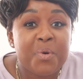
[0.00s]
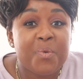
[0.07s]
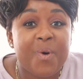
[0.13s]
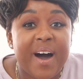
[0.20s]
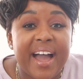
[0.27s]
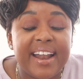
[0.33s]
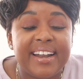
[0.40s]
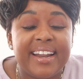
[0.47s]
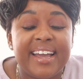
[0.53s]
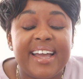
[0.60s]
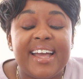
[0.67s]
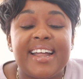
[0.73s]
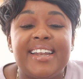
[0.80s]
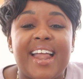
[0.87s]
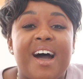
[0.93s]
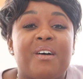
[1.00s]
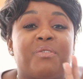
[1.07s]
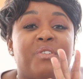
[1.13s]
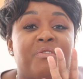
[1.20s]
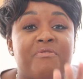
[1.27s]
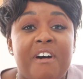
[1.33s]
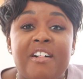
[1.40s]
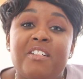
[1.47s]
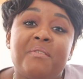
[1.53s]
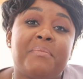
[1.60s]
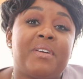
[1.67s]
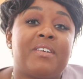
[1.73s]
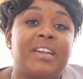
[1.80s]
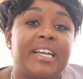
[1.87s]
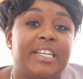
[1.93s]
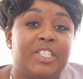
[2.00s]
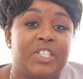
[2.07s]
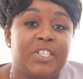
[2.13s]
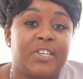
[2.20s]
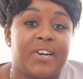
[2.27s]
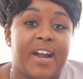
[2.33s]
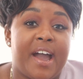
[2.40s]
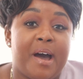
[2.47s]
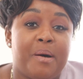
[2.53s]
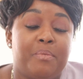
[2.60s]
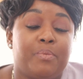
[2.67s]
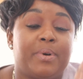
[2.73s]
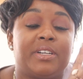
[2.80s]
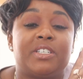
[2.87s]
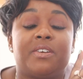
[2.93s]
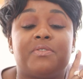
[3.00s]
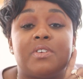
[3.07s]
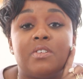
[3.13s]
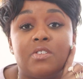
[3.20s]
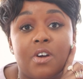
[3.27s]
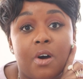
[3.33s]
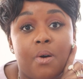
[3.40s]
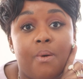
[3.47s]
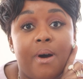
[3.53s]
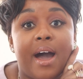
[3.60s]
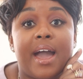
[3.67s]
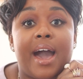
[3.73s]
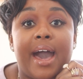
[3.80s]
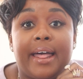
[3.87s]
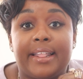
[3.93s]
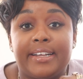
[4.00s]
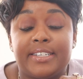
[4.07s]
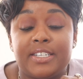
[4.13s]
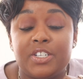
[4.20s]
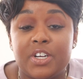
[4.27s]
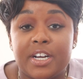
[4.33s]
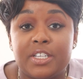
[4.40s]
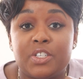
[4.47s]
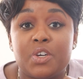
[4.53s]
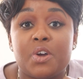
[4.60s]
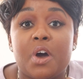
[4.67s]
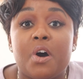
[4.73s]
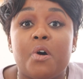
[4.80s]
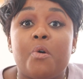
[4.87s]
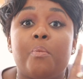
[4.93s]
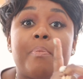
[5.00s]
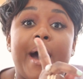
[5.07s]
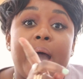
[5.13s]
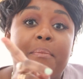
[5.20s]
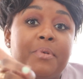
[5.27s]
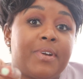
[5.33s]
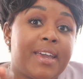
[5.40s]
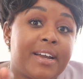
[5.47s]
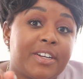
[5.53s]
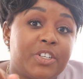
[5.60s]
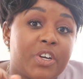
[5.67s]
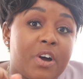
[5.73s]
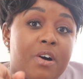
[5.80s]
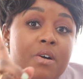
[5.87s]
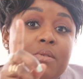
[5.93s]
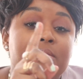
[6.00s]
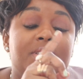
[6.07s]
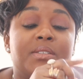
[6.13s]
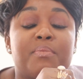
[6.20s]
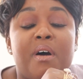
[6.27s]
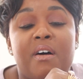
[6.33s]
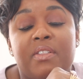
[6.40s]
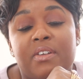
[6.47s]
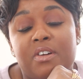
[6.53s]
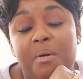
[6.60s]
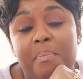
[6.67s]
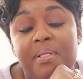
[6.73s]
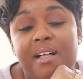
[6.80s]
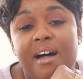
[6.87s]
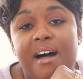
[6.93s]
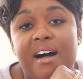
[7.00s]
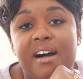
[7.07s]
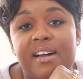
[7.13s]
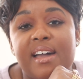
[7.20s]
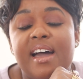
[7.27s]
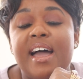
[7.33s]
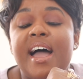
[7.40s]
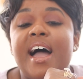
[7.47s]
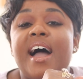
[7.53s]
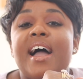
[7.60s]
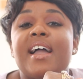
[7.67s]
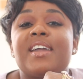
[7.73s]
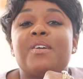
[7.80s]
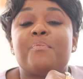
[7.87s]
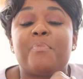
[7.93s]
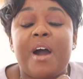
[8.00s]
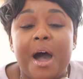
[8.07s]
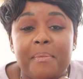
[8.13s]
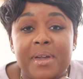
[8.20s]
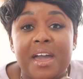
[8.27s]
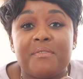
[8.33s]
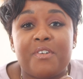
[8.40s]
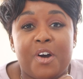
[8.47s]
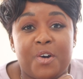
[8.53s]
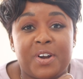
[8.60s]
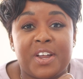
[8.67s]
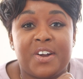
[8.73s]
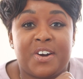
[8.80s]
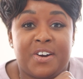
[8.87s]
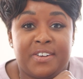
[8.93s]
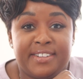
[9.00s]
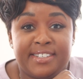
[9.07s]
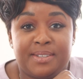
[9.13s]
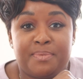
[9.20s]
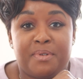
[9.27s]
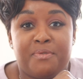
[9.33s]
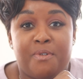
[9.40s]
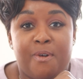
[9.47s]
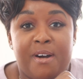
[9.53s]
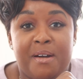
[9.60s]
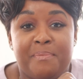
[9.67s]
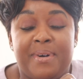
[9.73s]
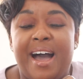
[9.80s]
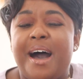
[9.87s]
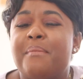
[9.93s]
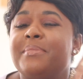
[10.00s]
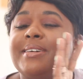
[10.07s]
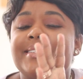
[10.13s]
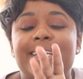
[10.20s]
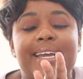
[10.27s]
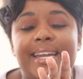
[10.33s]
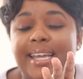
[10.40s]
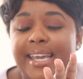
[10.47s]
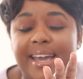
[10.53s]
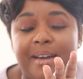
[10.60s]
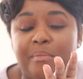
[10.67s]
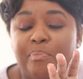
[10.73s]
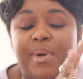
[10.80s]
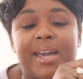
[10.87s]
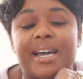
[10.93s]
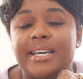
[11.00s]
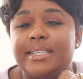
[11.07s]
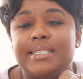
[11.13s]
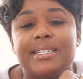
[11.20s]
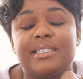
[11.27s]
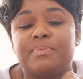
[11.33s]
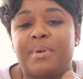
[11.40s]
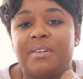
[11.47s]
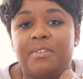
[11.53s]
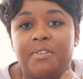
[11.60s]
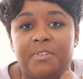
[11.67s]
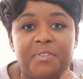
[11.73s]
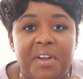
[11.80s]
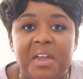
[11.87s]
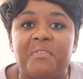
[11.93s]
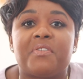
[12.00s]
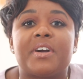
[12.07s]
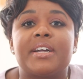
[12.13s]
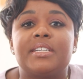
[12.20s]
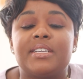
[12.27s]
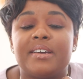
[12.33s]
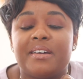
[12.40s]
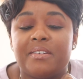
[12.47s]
1. Now, if you follow me on Instagram, which if you don't, I highly suggest you go, by Monica Jones, small little plug. You probably have already heard this before, but I'm going to say it again because it's my favorite,